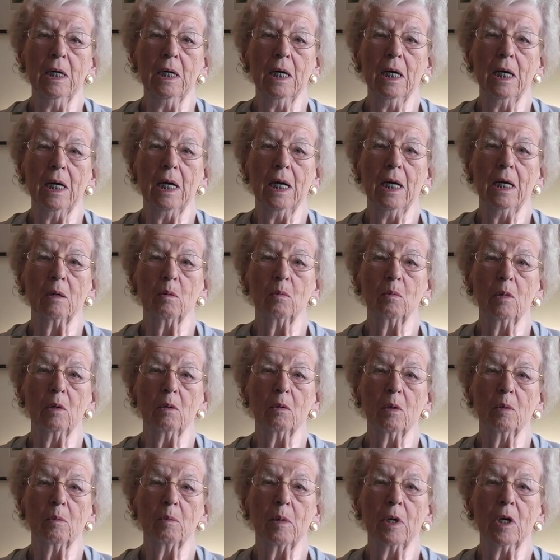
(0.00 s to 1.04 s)
and we
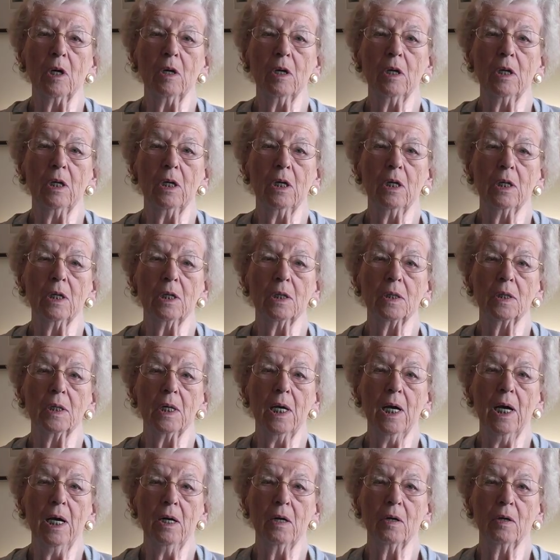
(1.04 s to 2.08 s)
were married on a
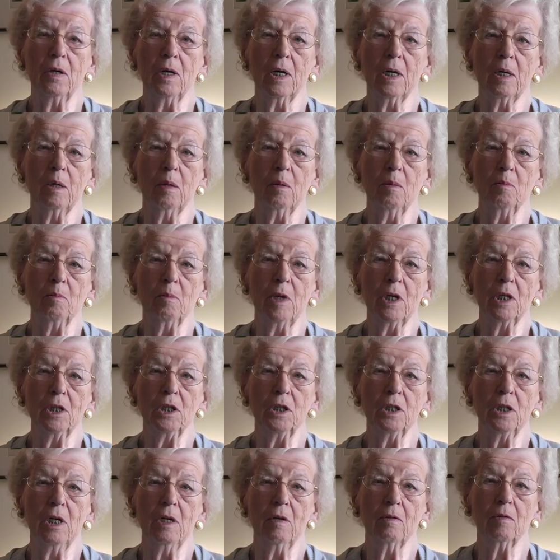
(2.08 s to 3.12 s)
Saturday, much
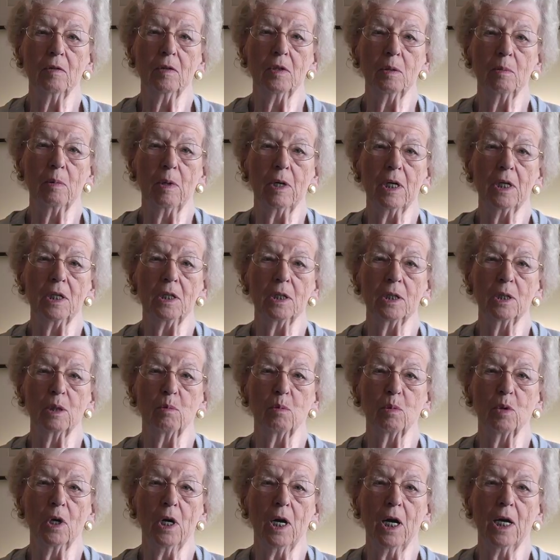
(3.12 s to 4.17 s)
to everybody's
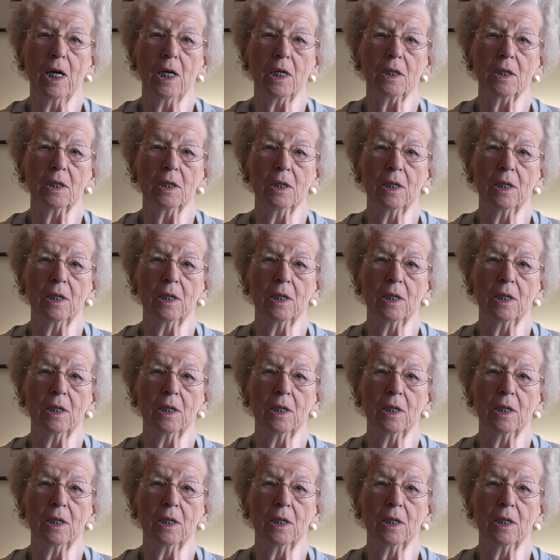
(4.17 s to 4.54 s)
surprise,